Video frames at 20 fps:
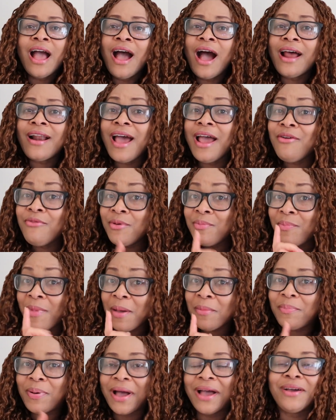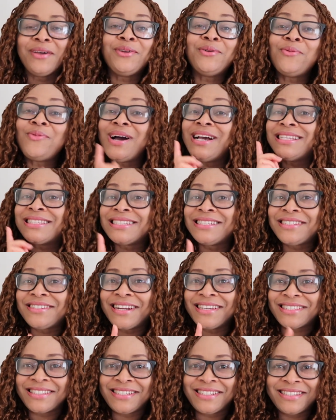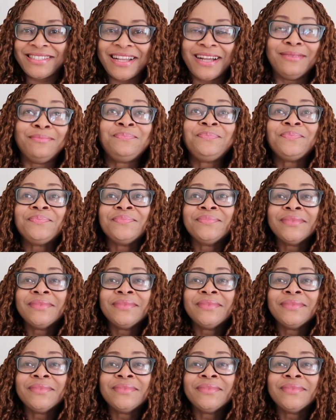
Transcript: And I remember, you know, why it's interesting is that